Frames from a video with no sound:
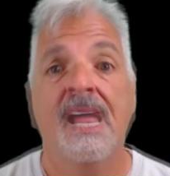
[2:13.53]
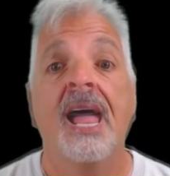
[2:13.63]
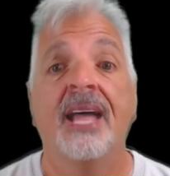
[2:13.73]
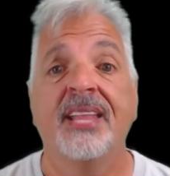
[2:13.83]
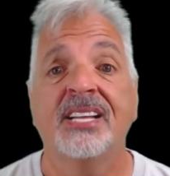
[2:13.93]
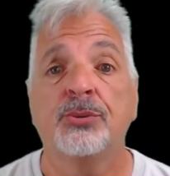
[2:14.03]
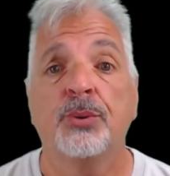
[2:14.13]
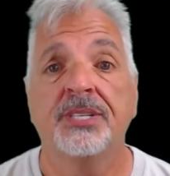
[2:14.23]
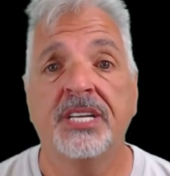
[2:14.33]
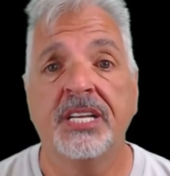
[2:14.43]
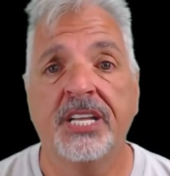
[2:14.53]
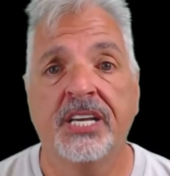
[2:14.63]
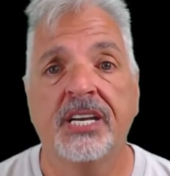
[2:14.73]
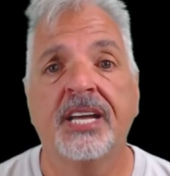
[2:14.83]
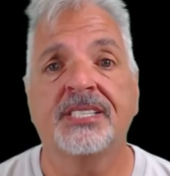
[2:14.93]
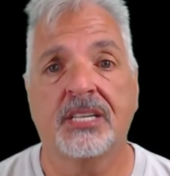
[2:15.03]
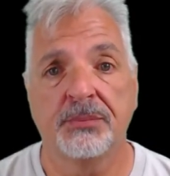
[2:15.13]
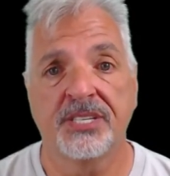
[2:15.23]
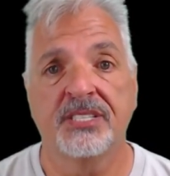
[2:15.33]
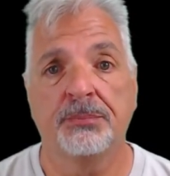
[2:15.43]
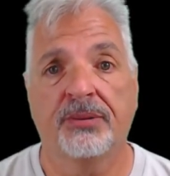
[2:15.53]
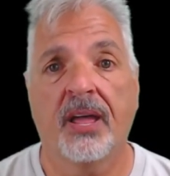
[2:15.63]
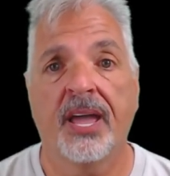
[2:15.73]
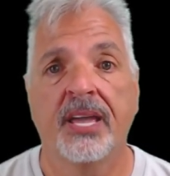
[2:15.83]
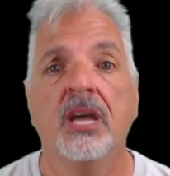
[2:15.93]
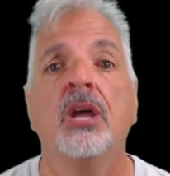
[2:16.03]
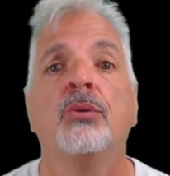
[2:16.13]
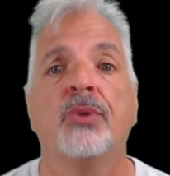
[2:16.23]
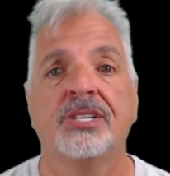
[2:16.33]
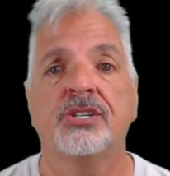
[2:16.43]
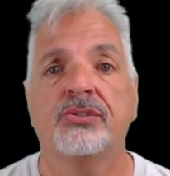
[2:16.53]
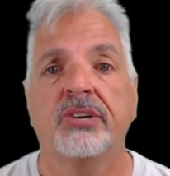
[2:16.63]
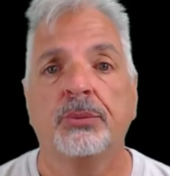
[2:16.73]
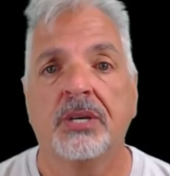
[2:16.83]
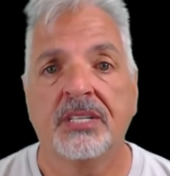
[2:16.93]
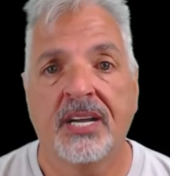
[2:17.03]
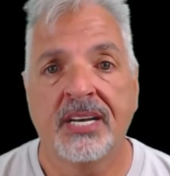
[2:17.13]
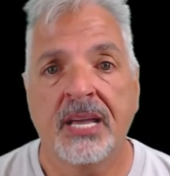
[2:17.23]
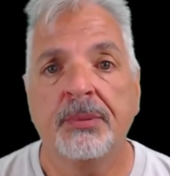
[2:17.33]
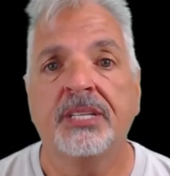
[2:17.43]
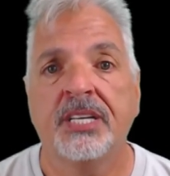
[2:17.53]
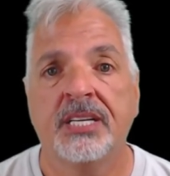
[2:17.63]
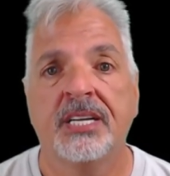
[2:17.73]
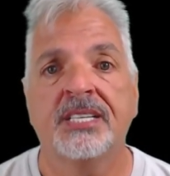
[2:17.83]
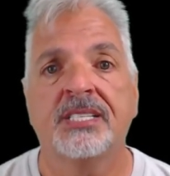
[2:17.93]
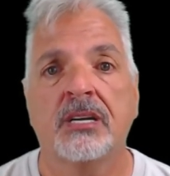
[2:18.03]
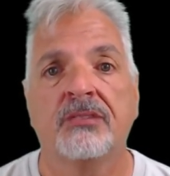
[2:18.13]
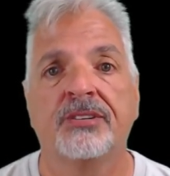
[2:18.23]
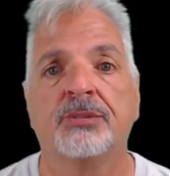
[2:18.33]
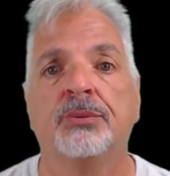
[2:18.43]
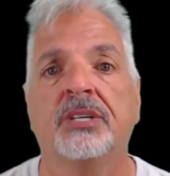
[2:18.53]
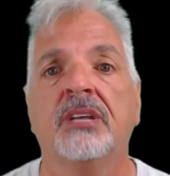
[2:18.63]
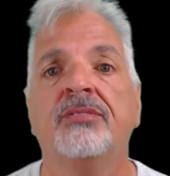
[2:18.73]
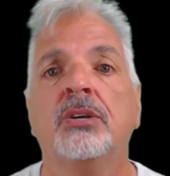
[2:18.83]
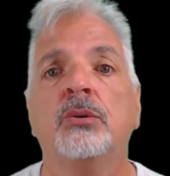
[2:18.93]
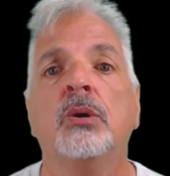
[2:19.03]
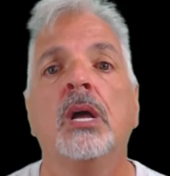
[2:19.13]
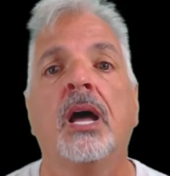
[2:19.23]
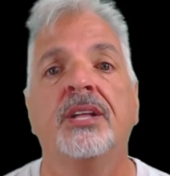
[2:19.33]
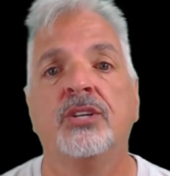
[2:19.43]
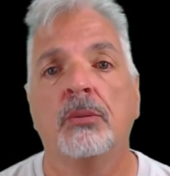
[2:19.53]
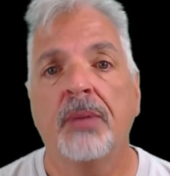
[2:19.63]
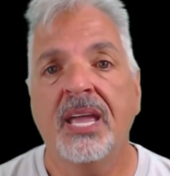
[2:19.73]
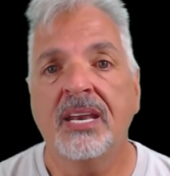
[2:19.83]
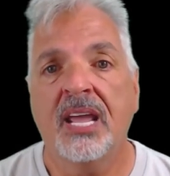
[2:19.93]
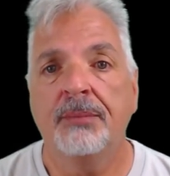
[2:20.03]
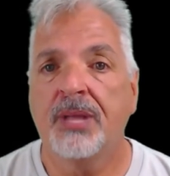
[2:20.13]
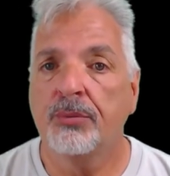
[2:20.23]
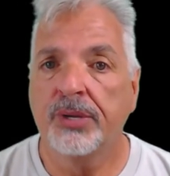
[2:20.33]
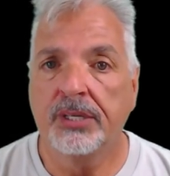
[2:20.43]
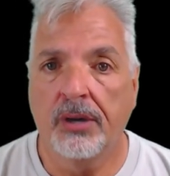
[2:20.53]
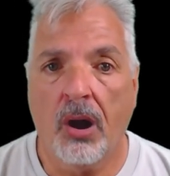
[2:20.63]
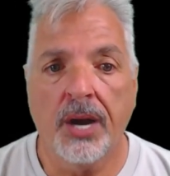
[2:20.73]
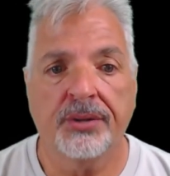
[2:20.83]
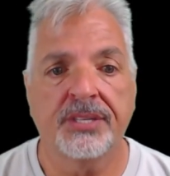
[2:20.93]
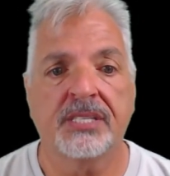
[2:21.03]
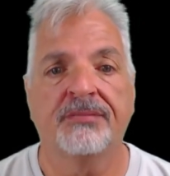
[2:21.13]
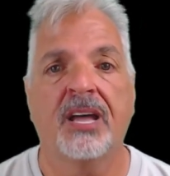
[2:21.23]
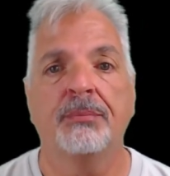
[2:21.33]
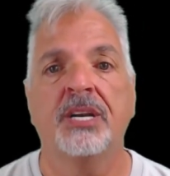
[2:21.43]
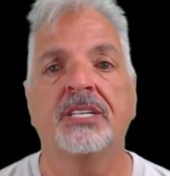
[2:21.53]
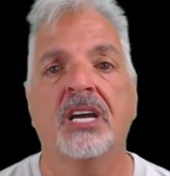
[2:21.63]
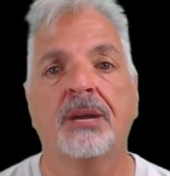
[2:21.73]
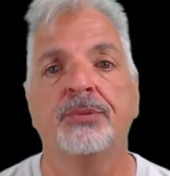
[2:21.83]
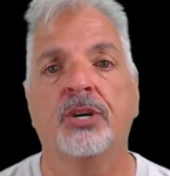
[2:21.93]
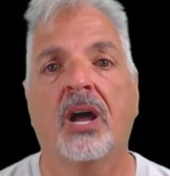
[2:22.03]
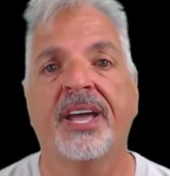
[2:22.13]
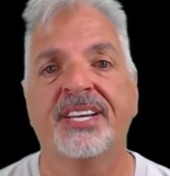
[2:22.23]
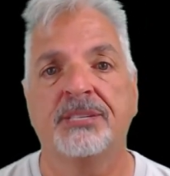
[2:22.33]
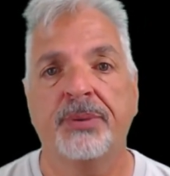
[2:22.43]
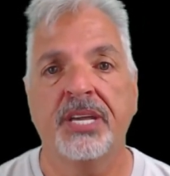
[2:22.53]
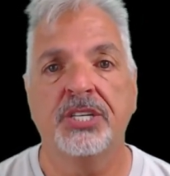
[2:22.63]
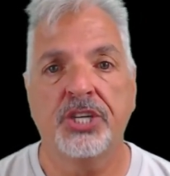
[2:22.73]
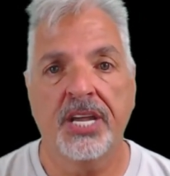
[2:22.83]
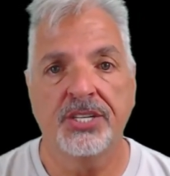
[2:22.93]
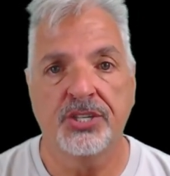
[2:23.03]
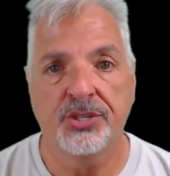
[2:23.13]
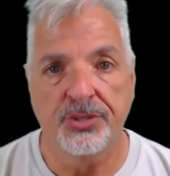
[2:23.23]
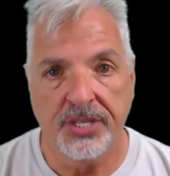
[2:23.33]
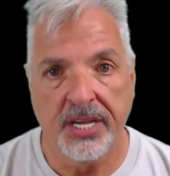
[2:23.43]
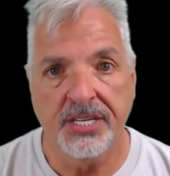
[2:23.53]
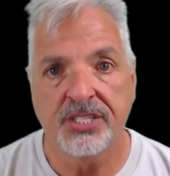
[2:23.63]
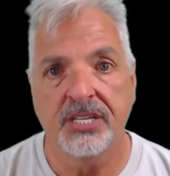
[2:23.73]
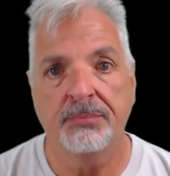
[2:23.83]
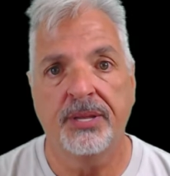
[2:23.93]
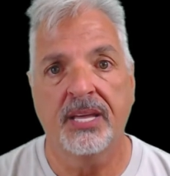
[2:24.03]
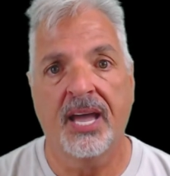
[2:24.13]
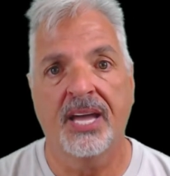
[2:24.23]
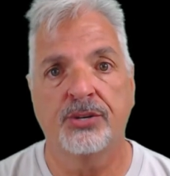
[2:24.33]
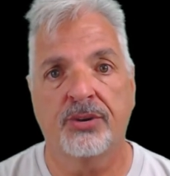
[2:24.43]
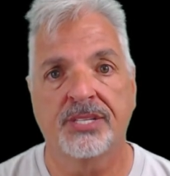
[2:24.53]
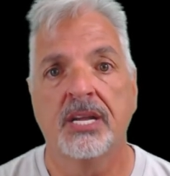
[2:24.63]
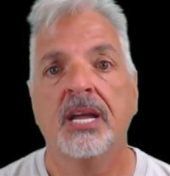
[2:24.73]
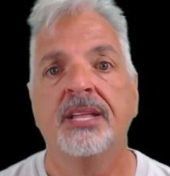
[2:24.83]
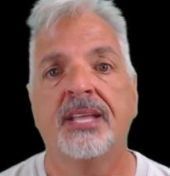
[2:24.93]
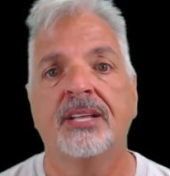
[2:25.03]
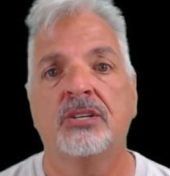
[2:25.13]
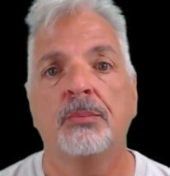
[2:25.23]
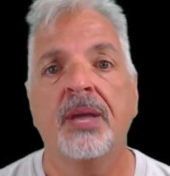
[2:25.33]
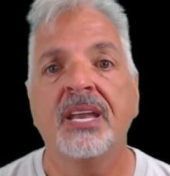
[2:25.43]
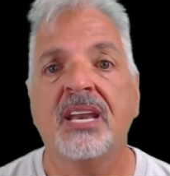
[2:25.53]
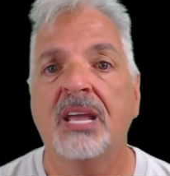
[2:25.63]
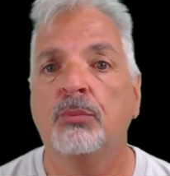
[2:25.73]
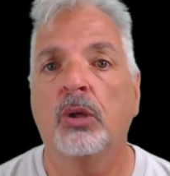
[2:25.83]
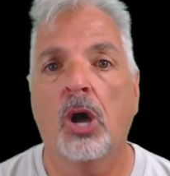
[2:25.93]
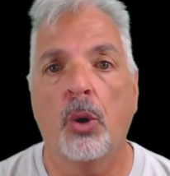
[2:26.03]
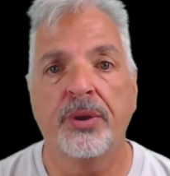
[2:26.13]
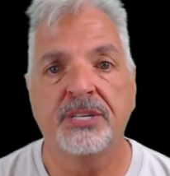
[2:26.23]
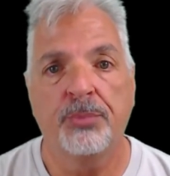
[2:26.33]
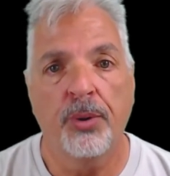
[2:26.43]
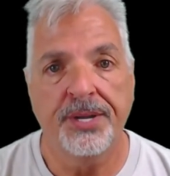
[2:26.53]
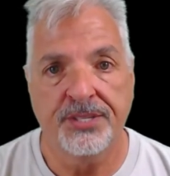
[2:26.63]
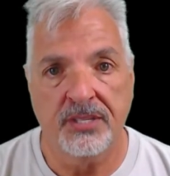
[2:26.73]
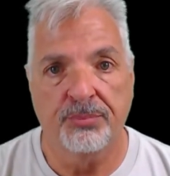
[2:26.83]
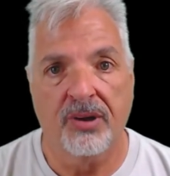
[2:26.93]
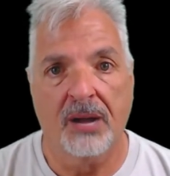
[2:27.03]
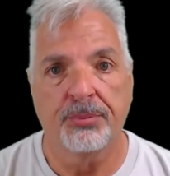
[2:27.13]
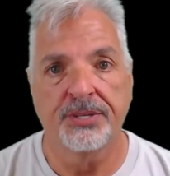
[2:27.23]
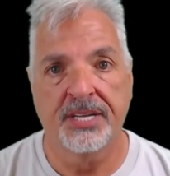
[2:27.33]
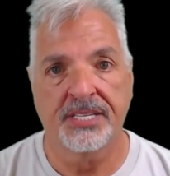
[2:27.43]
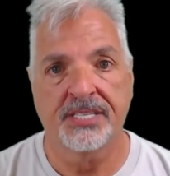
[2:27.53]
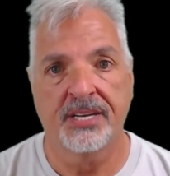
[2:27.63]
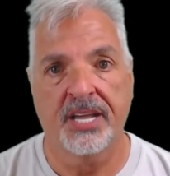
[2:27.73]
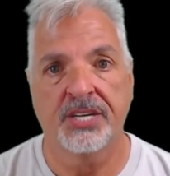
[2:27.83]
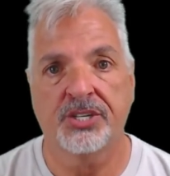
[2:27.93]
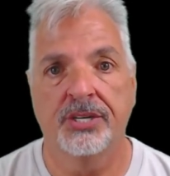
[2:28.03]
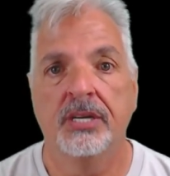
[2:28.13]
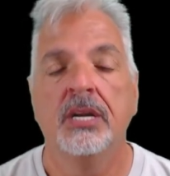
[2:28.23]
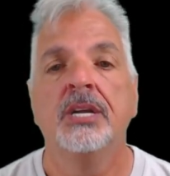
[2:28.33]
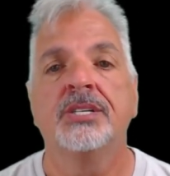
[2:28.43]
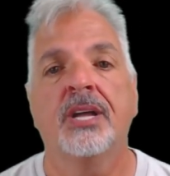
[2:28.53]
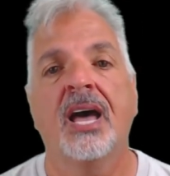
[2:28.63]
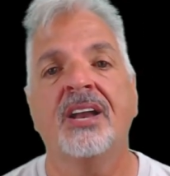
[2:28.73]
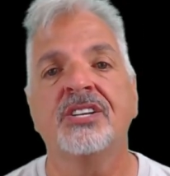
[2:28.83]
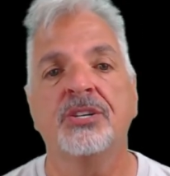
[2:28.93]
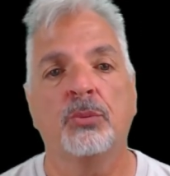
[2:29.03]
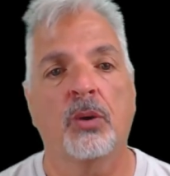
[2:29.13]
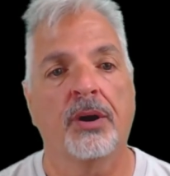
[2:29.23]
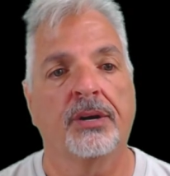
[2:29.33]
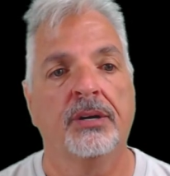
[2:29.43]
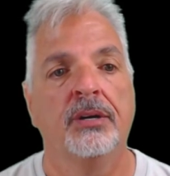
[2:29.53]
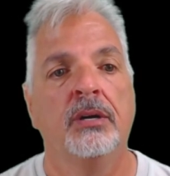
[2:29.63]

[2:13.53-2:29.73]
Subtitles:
And that's where DDNS comes into play. Registering with a dynamic DNS service will give you a domain name that, regardless of how many times your ISP changes your DHCP address, that domain name will always point to the proper destination. So how does it work?